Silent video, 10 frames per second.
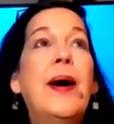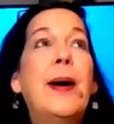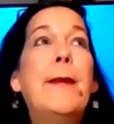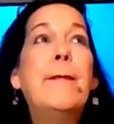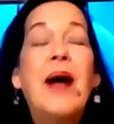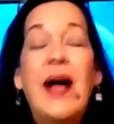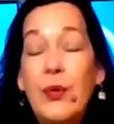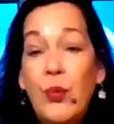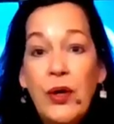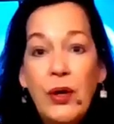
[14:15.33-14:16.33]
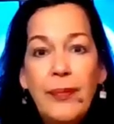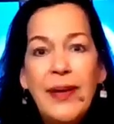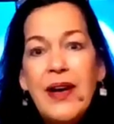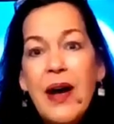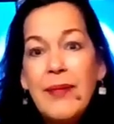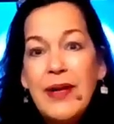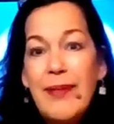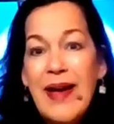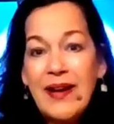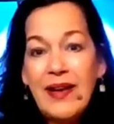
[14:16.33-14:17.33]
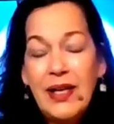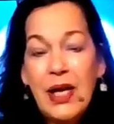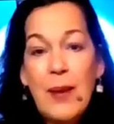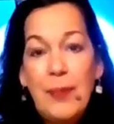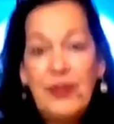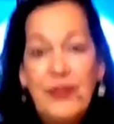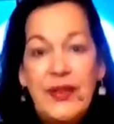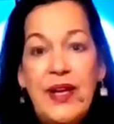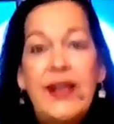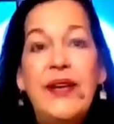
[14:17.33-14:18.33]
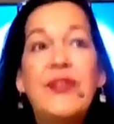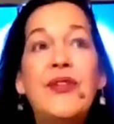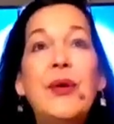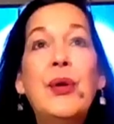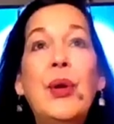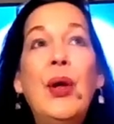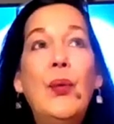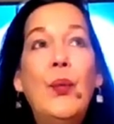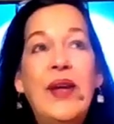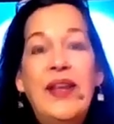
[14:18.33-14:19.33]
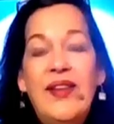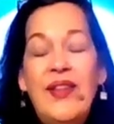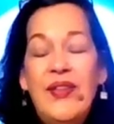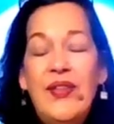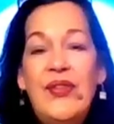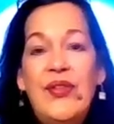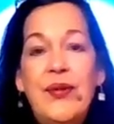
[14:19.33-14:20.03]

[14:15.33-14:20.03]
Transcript: I will be coming back in a couple of days with